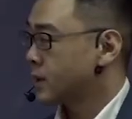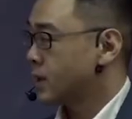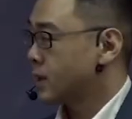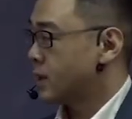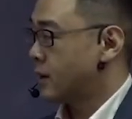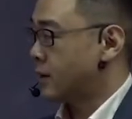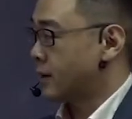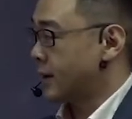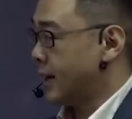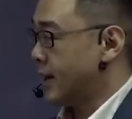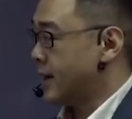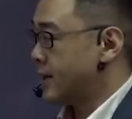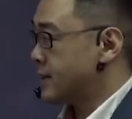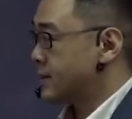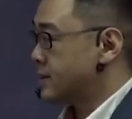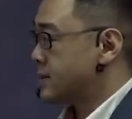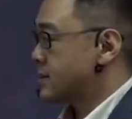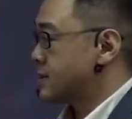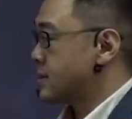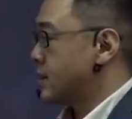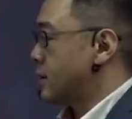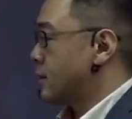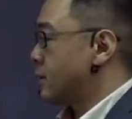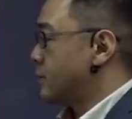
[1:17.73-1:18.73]
Okay,
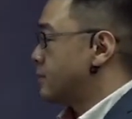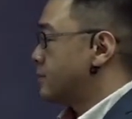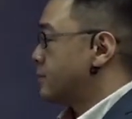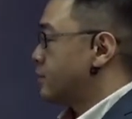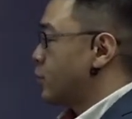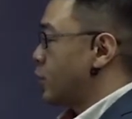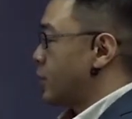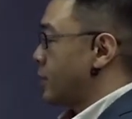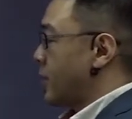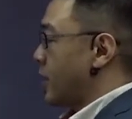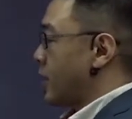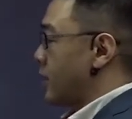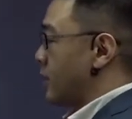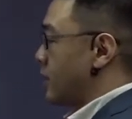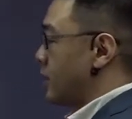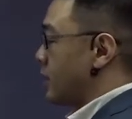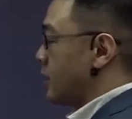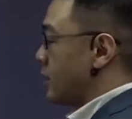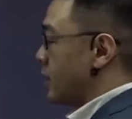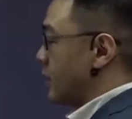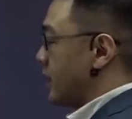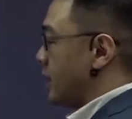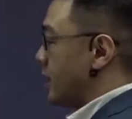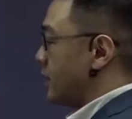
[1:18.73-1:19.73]
so prepare
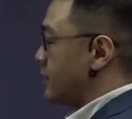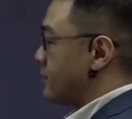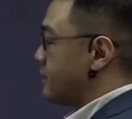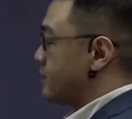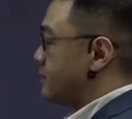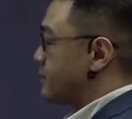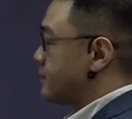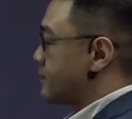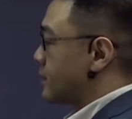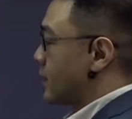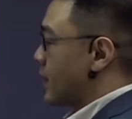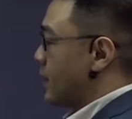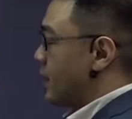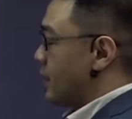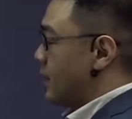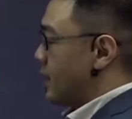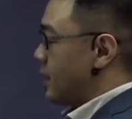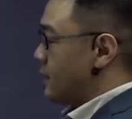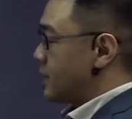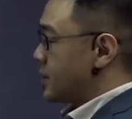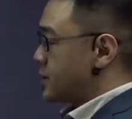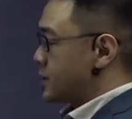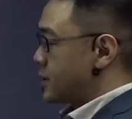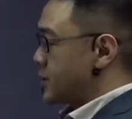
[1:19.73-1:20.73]
early.
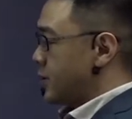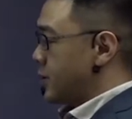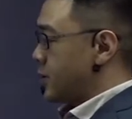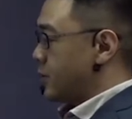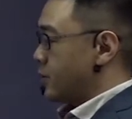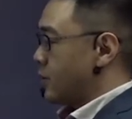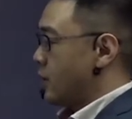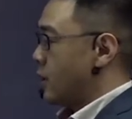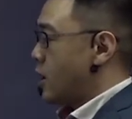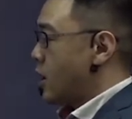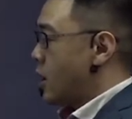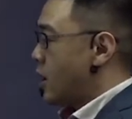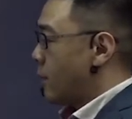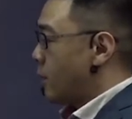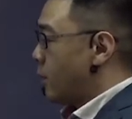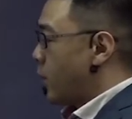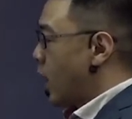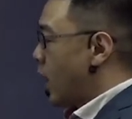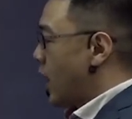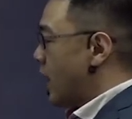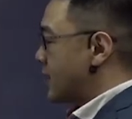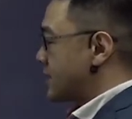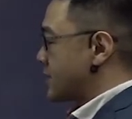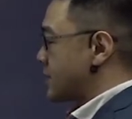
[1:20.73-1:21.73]
Number 2,
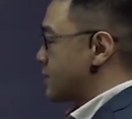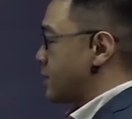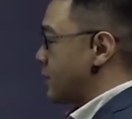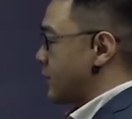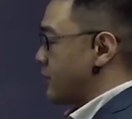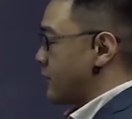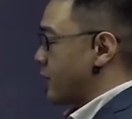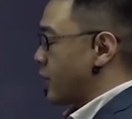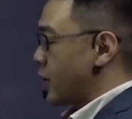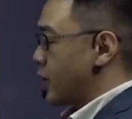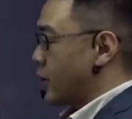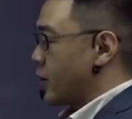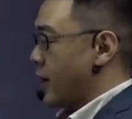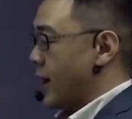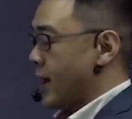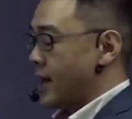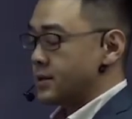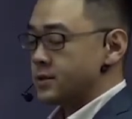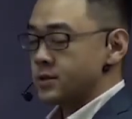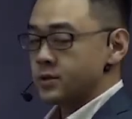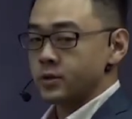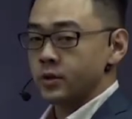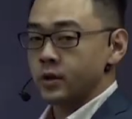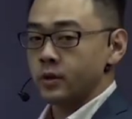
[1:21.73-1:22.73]
pause before you
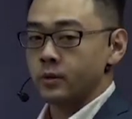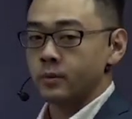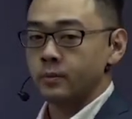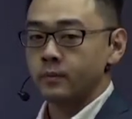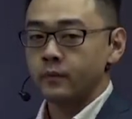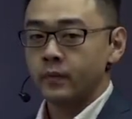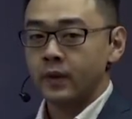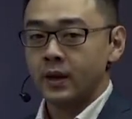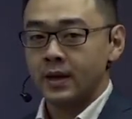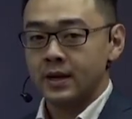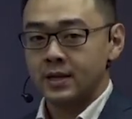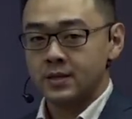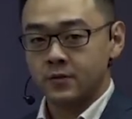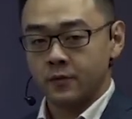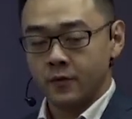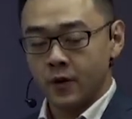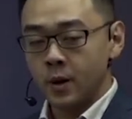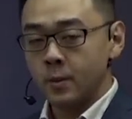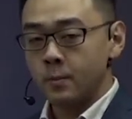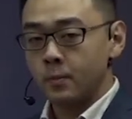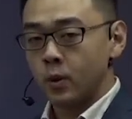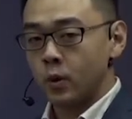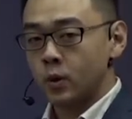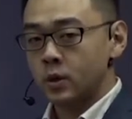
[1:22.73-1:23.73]
answer. It's very
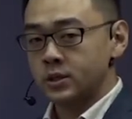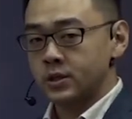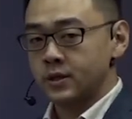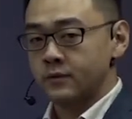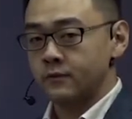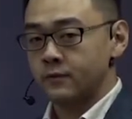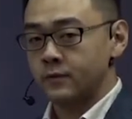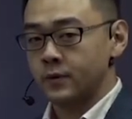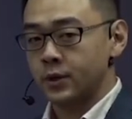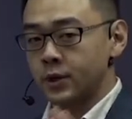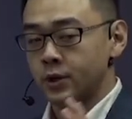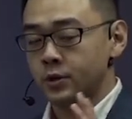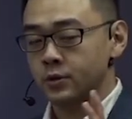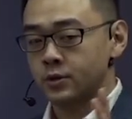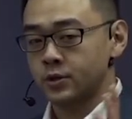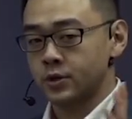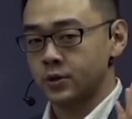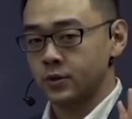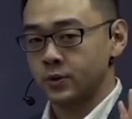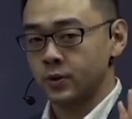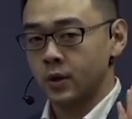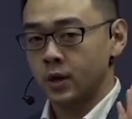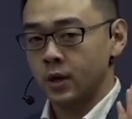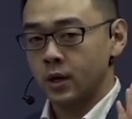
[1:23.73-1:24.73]
important for you
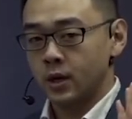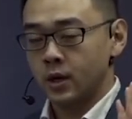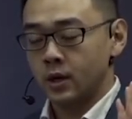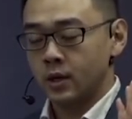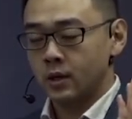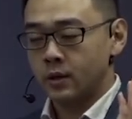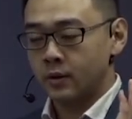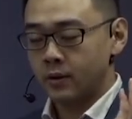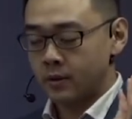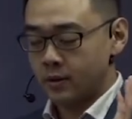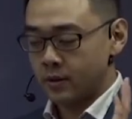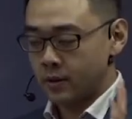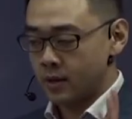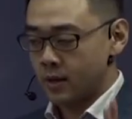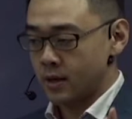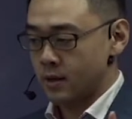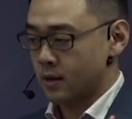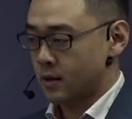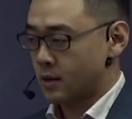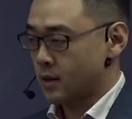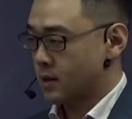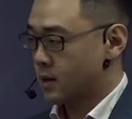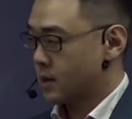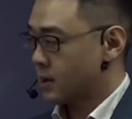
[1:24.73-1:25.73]
to
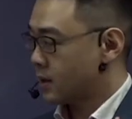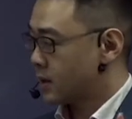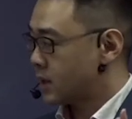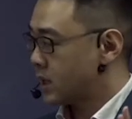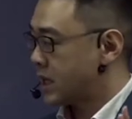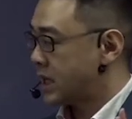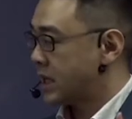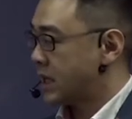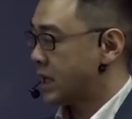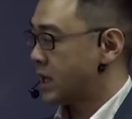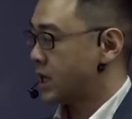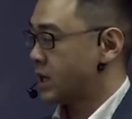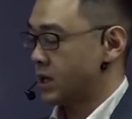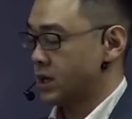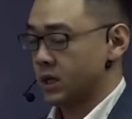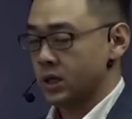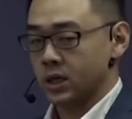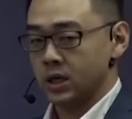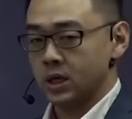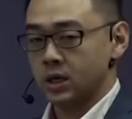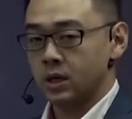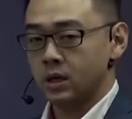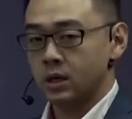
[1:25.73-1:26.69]
think clearly.